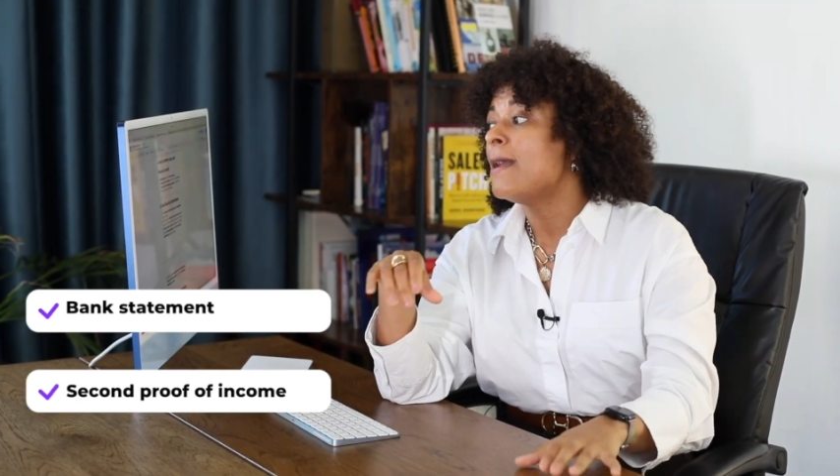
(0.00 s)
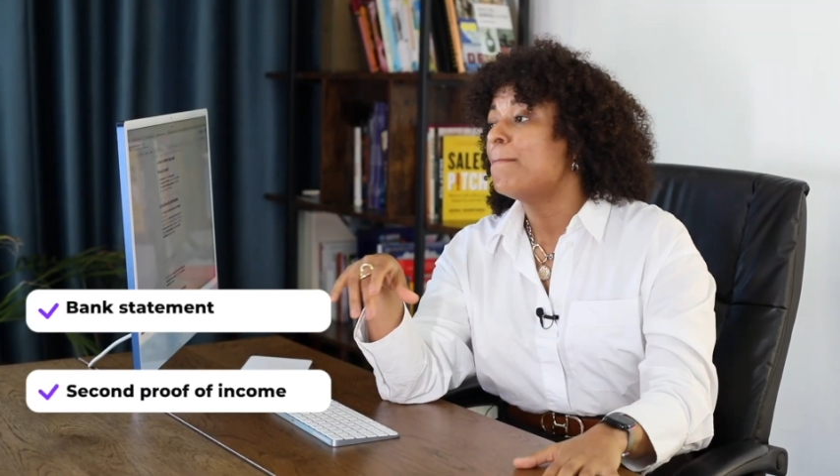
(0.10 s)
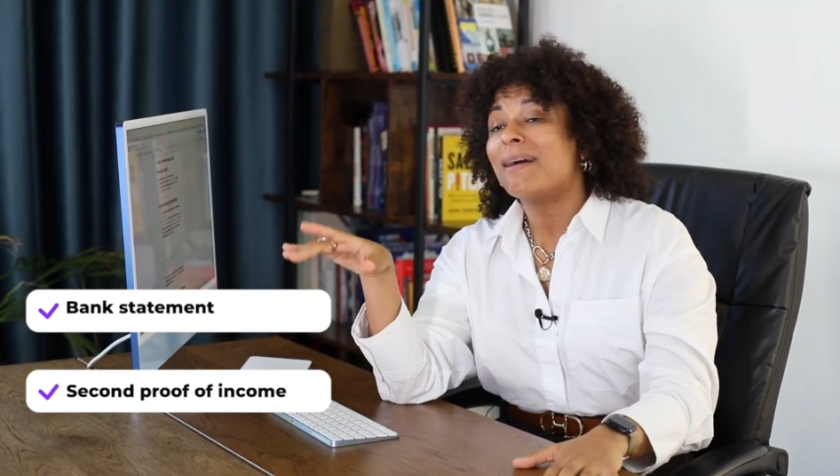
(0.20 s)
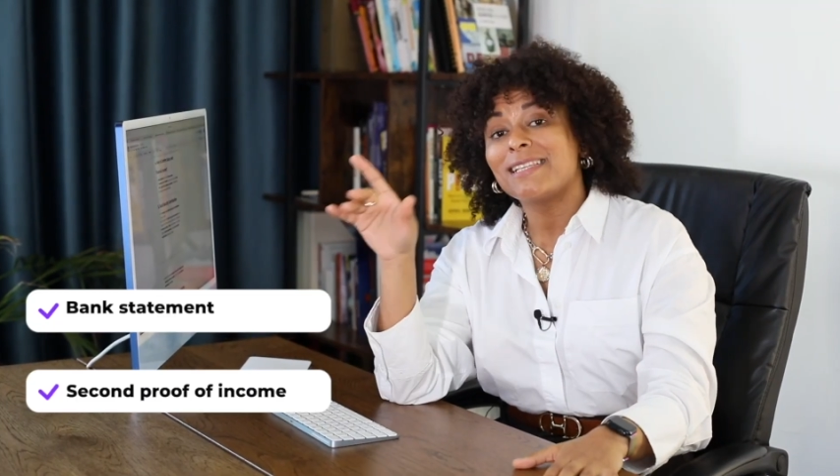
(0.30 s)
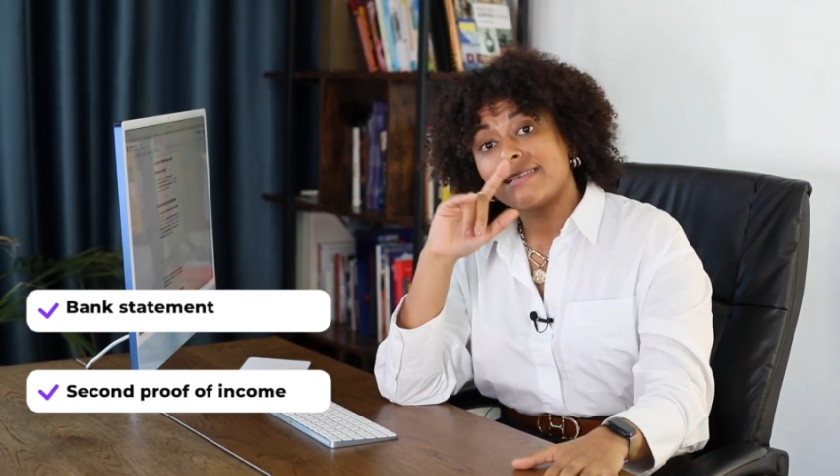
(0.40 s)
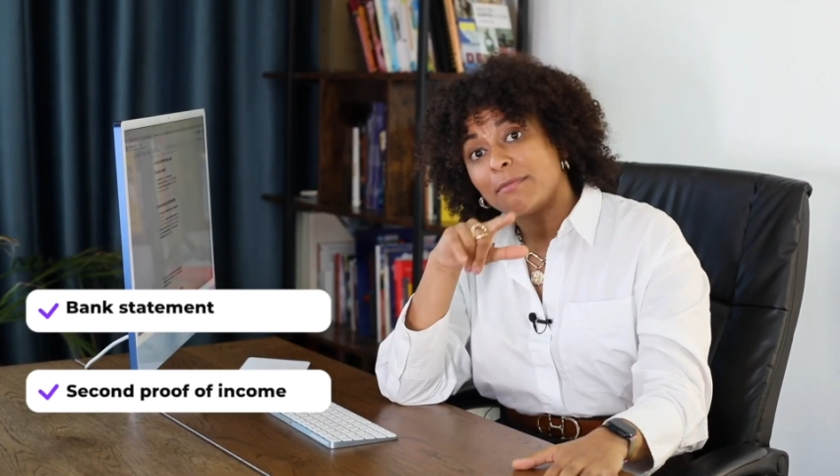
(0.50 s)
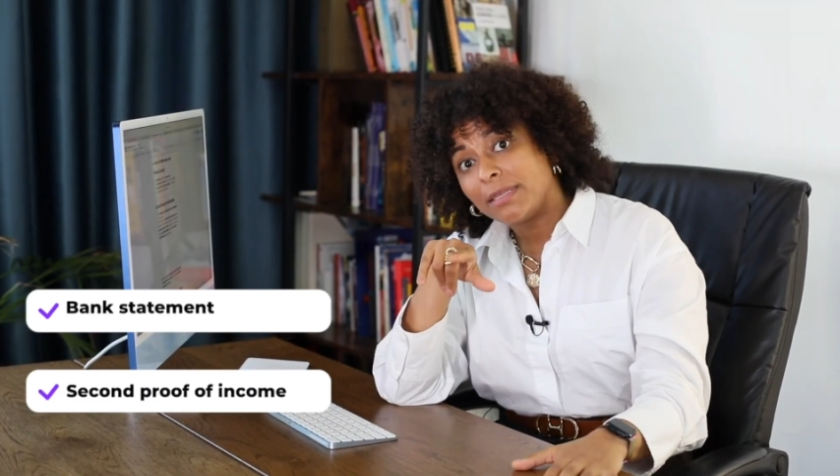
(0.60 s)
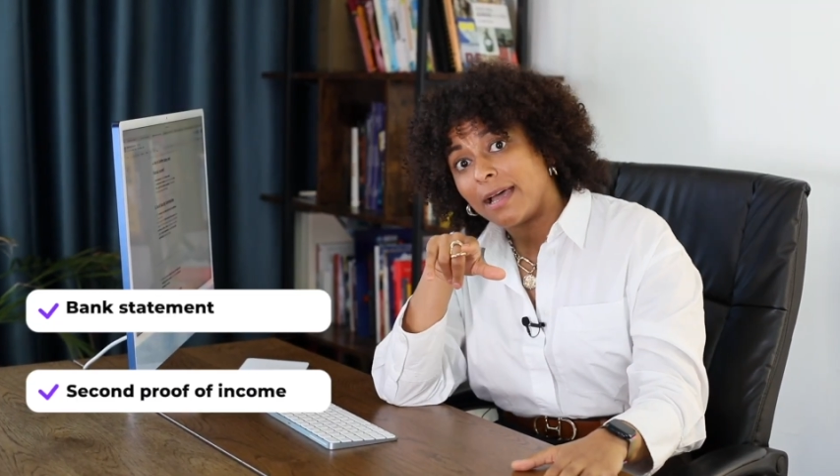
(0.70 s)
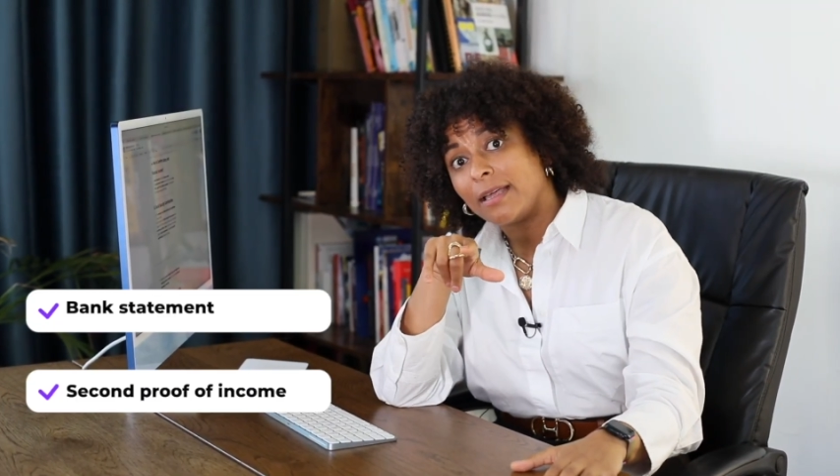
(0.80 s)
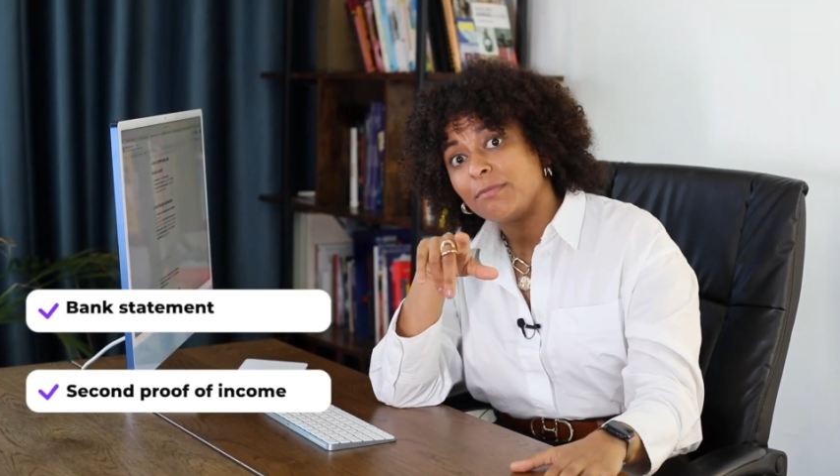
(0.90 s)
But
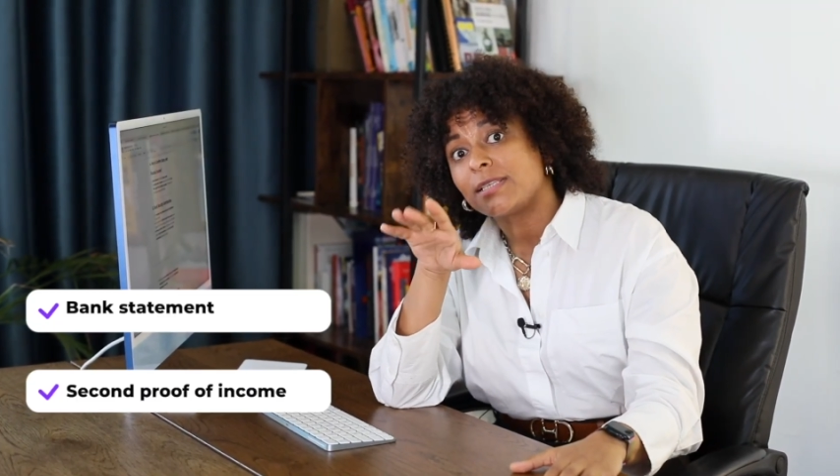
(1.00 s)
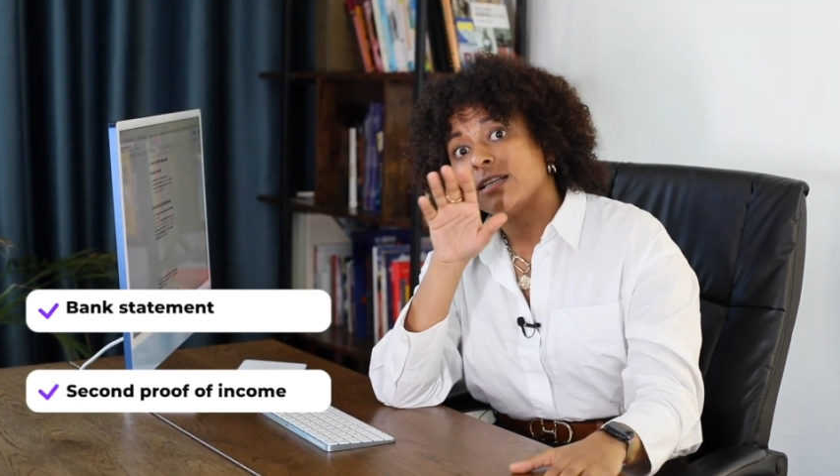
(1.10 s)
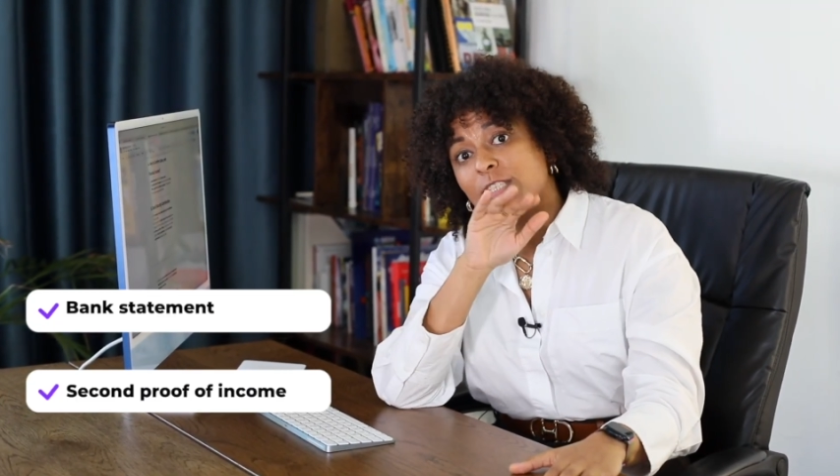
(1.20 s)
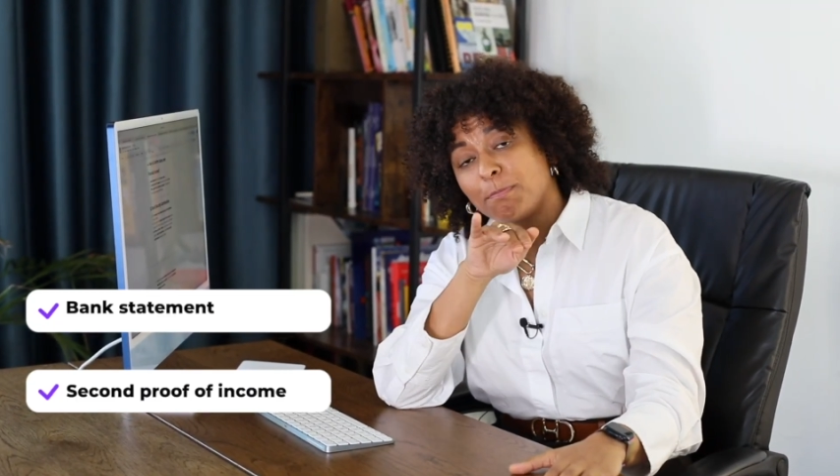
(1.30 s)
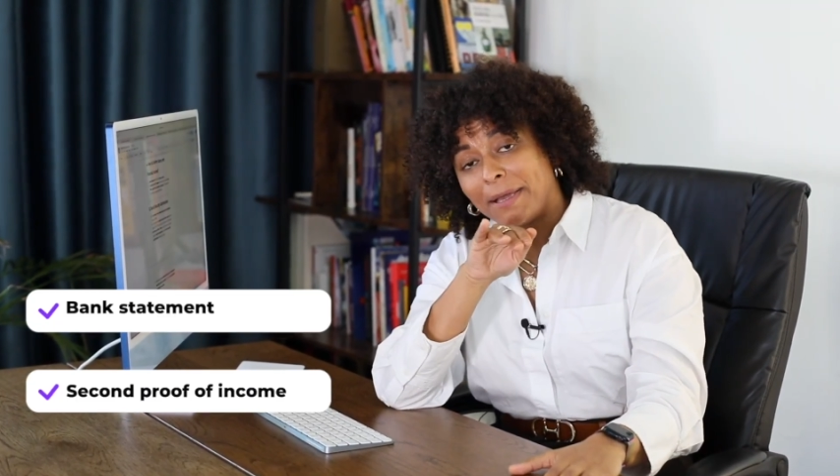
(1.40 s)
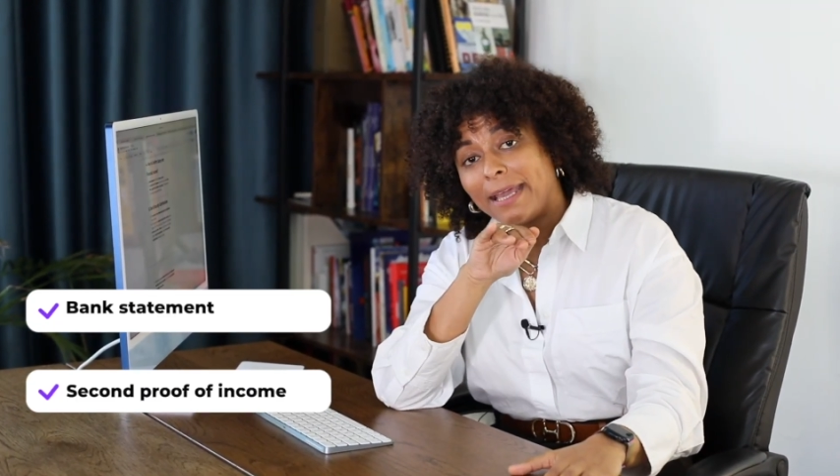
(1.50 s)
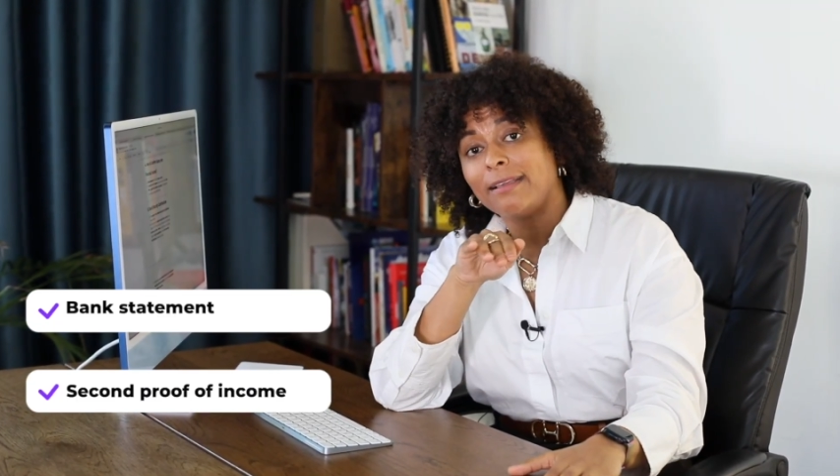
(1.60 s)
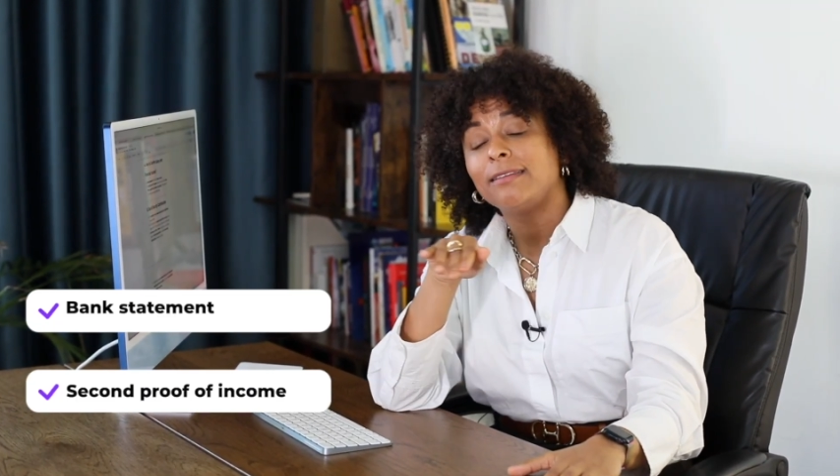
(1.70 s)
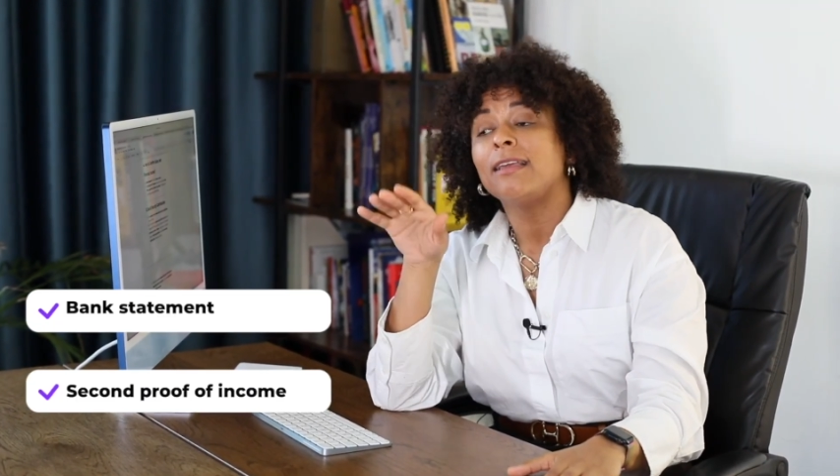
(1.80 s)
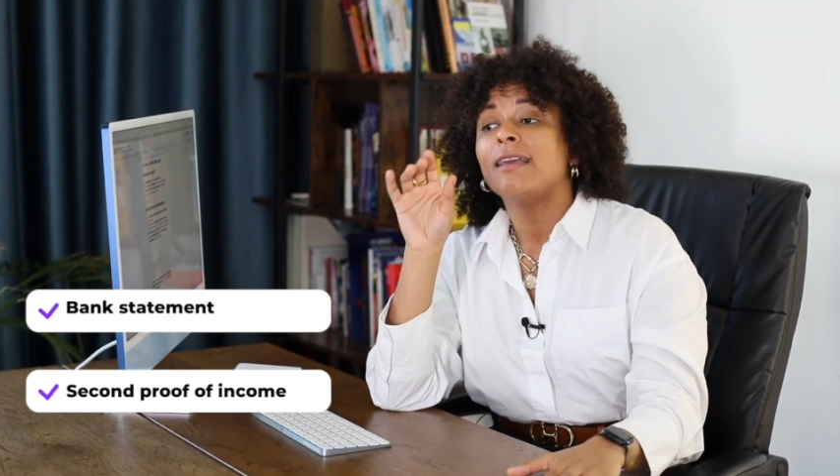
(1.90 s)
sometimes
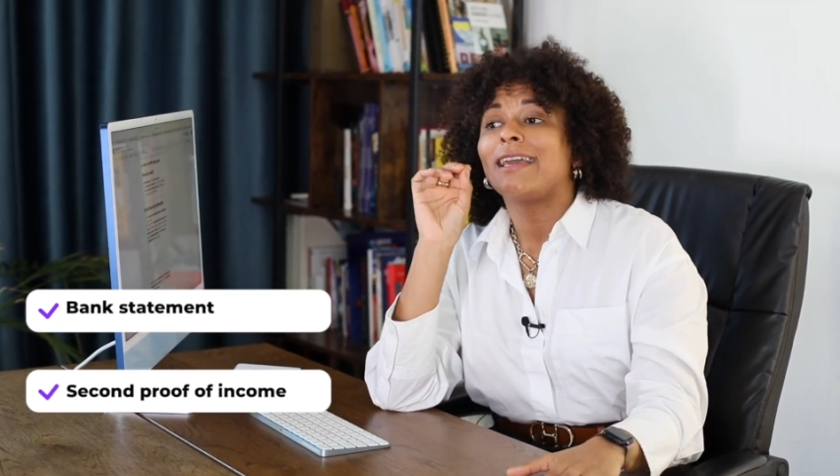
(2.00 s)
Spain